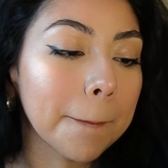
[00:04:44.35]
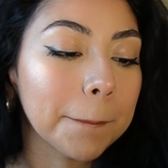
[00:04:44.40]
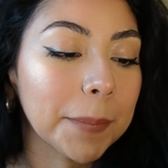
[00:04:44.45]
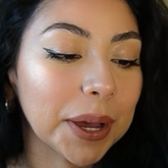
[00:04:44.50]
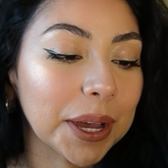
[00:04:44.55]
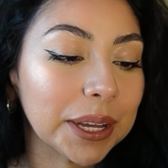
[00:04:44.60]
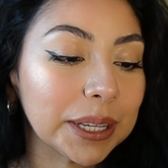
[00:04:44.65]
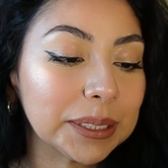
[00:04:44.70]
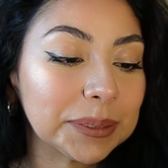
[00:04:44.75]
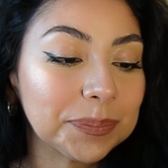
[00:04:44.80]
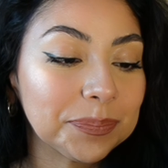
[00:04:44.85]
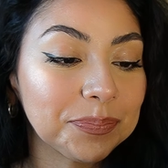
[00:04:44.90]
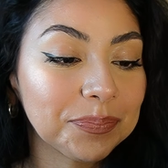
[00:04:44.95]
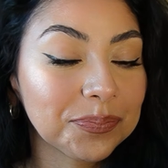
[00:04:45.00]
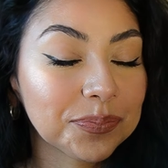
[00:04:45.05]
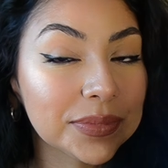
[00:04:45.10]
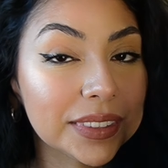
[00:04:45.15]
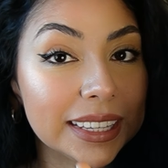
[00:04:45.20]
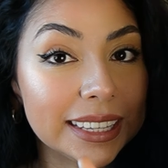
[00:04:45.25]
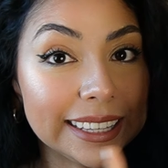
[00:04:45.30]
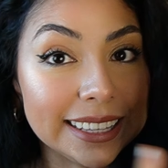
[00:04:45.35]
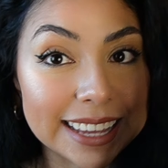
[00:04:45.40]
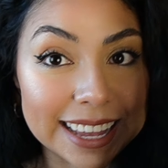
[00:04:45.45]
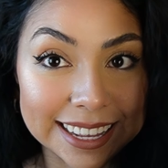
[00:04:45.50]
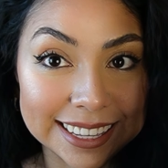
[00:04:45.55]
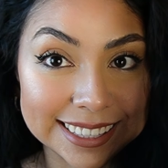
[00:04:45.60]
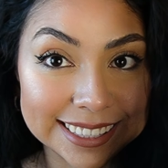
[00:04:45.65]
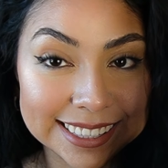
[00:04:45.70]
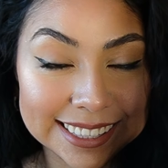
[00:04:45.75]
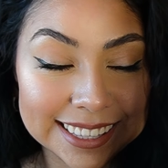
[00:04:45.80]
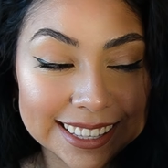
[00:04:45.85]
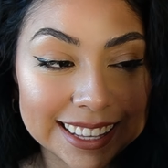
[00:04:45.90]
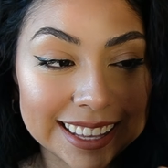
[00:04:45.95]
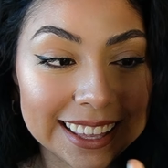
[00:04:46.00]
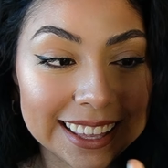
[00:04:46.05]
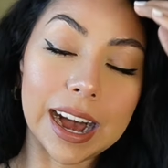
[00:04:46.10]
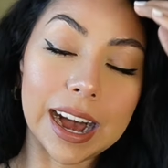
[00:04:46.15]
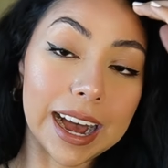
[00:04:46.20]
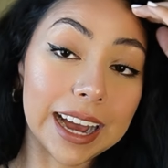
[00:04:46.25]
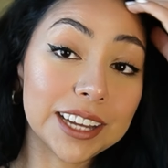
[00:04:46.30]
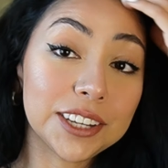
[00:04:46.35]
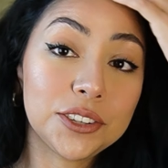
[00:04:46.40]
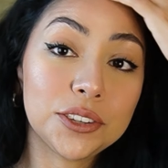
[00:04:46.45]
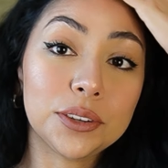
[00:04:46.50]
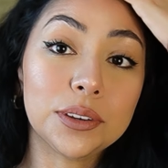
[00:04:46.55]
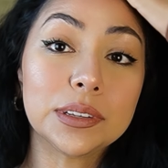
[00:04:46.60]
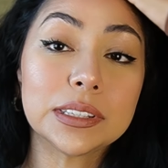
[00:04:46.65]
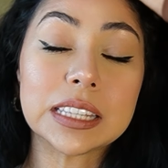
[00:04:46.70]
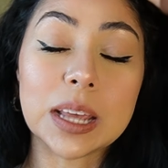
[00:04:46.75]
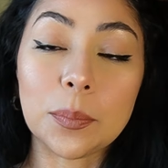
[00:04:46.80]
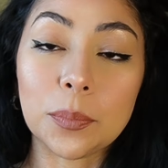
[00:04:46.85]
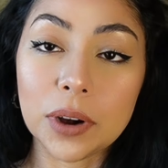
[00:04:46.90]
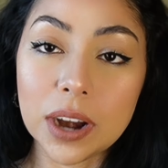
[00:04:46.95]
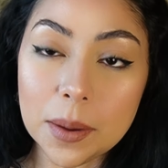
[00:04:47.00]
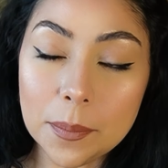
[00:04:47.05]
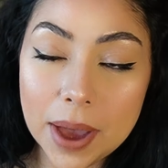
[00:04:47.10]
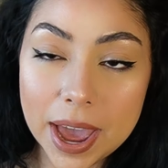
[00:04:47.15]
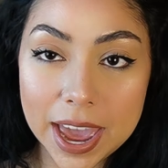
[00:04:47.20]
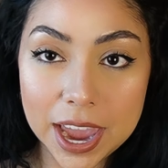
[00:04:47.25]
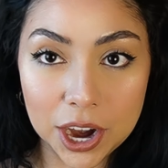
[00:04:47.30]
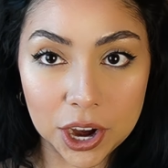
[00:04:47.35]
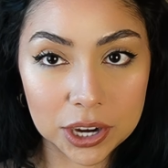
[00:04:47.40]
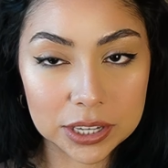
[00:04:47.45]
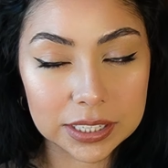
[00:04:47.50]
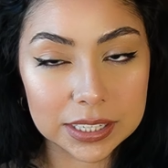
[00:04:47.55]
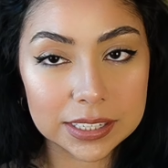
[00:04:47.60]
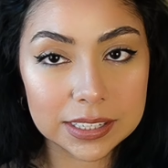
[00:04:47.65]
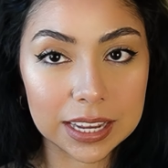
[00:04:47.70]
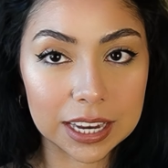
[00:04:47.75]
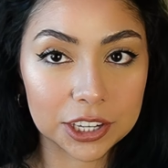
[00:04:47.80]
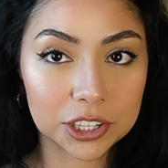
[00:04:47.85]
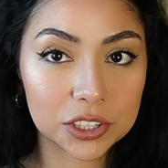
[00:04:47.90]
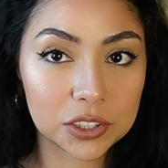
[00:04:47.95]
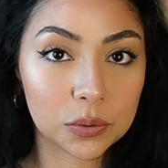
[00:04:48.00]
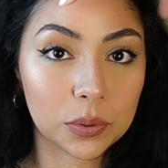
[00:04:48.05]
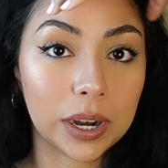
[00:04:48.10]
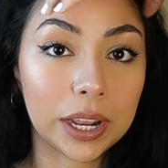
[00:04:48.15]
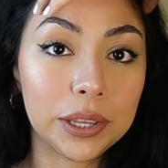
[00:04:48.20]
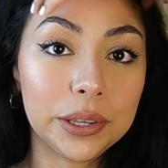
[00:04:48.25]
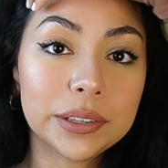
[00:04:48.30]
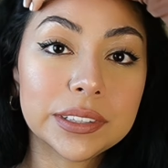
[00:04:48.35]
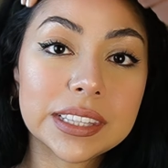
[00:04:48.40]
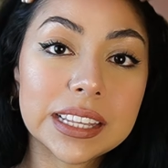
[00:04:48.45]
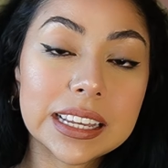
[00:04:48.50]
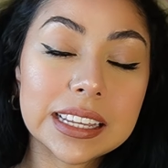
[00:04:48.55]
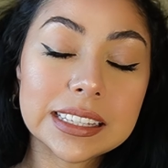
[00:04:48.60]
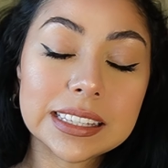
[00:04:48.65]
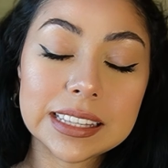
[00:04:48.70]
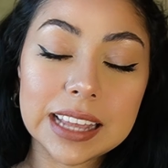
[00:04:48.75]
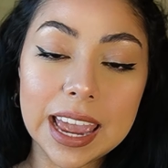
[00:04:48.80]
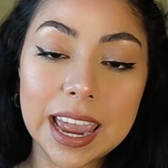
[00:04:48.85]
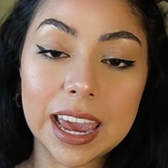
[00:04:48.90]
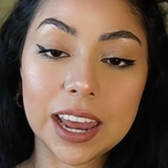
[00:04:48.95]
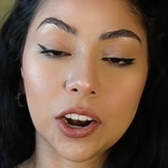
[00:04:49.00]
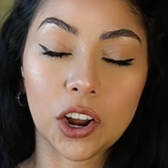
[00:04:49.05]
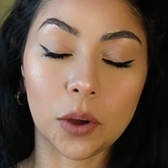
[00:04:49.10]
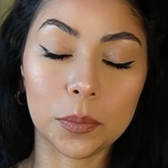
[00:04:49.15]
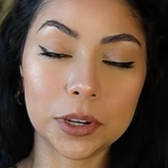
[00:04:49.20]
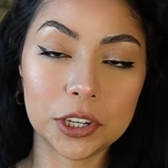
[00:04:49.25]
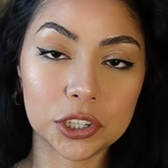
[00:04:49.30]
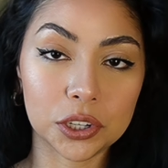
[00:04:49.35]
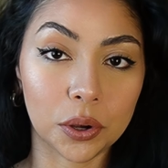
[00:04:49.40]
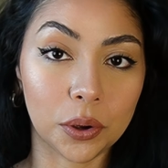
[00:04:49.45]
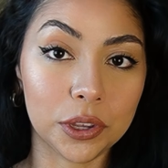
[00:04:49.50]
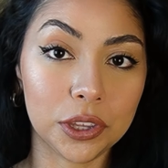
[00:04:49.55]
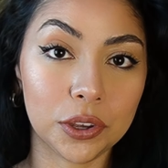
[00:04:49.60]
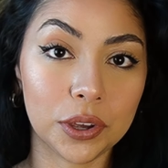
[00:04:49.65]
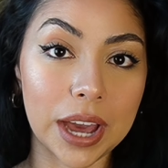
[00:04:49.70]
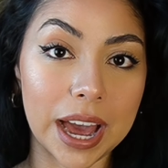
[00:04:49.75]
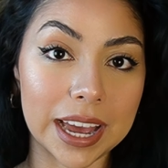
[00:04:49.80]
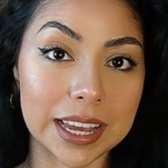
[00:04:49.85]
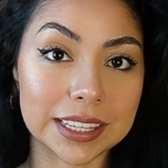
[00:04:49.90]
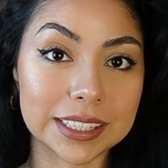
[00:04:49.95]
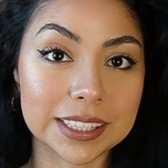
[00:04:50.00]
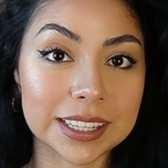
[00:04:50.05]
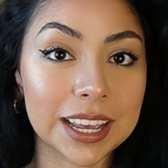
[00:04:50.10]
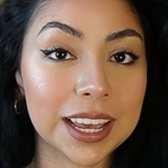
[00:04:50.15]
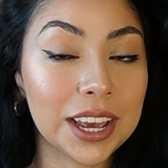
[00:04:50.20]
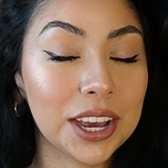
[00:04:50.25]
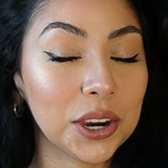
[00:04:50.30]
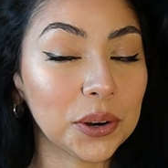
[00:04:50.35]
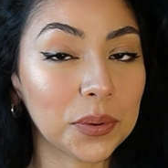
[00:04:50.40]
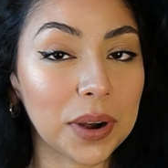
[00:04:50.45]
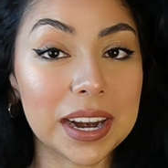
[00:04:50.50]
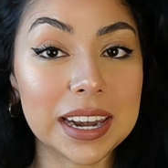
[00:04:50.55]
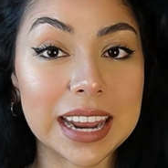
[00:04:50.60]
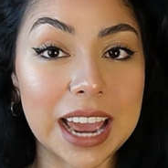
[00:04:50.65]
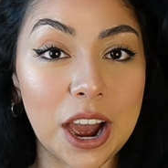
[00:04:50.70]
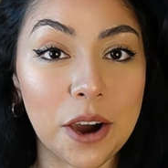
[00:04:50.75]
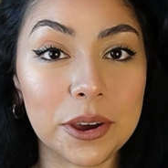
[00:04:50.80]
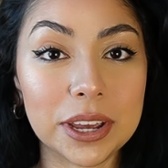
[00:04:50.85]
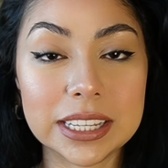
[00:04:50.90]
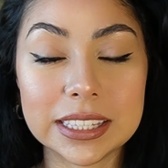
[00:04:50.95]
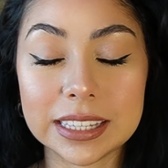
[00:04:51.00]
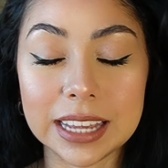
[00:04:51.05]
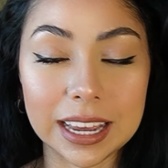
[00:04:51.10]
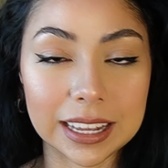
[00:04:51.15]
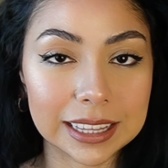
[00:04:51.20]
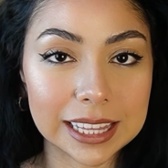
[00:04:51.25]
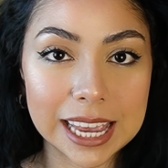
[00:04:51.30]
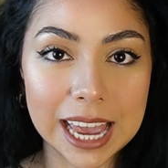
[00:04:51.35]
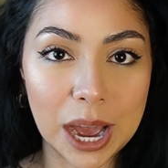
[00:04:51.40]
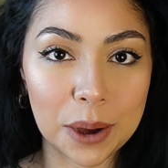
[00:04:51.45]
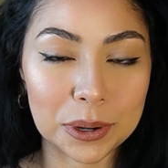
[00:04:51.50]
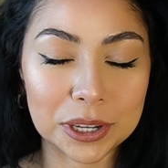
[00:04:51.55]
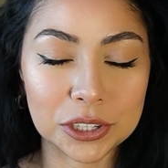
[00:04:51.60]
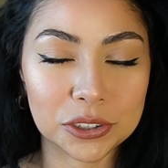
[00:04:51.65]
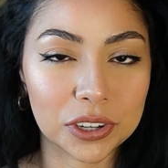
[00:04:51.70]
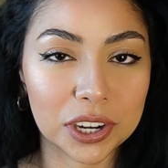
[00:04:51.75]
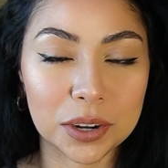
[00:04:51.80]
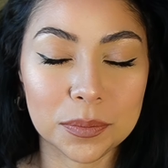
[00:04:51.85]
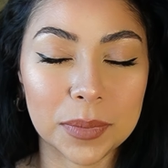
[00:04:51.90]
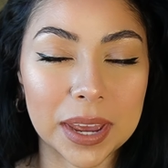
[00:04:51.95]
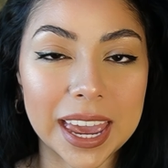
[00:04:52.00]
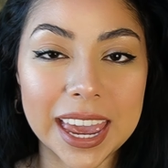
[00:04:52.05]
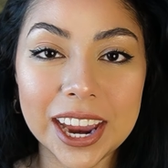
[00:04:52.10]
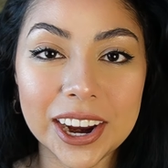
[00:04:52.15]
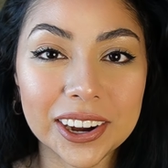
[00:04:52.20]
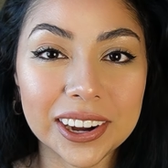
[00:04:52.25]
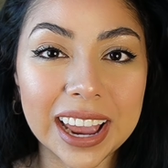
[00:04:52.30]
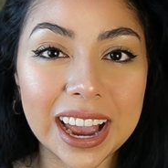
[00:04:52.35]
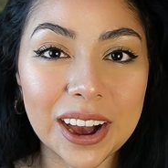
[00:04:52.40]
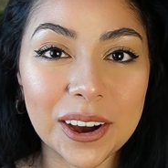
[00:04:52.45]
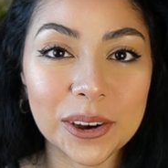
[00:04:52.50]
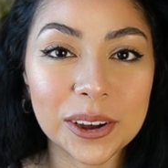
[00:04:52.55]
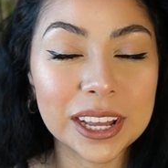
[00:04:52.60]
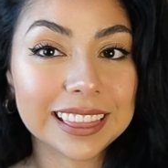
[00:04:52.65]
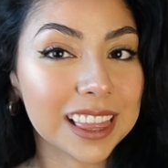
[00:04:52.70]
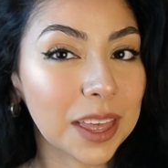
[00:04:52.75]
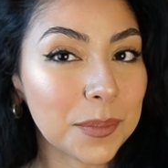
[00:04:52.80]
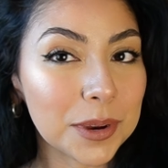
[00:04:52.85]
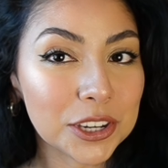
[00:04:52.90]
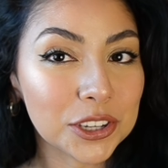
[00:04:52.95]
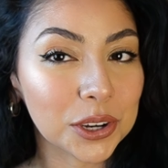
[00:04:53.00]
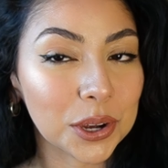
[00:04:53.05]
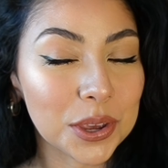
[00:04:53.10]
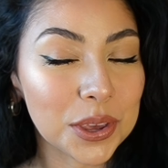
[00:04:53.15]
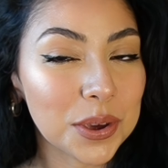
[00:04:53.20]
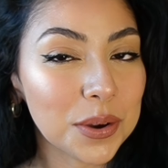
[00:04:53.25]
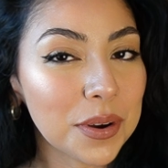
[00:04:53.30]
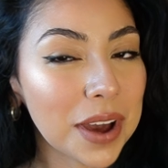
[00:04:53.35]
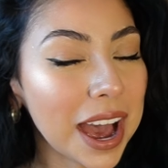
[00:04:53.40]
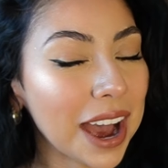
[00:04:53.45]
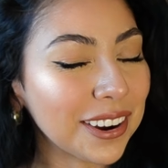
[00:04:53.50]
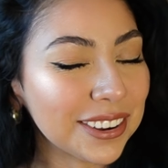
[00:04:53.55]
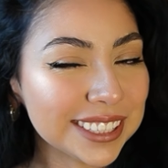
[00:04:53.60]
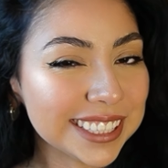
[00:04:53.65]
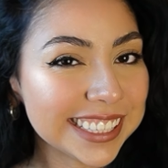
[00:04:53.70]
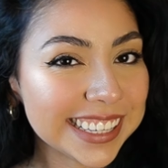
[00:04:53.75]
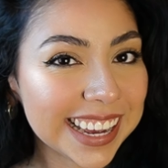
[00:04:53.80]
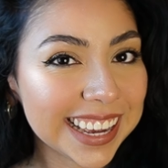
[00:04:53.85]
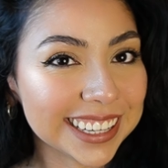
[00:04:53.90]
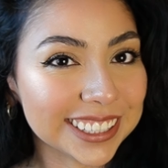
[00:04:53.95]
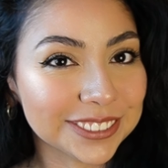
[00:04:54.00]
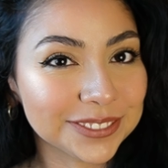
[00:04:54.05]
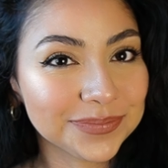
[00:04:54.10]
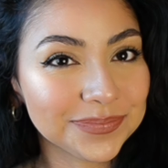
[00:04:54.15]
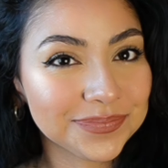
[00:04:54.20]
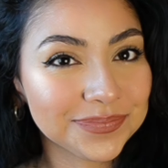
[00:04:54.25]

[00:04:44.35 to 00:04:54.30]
But yes, I do separate my hair into sections when I use this, and I'll be showing you guys right now exactly how I straighten my hair now. Let me show you how it's done.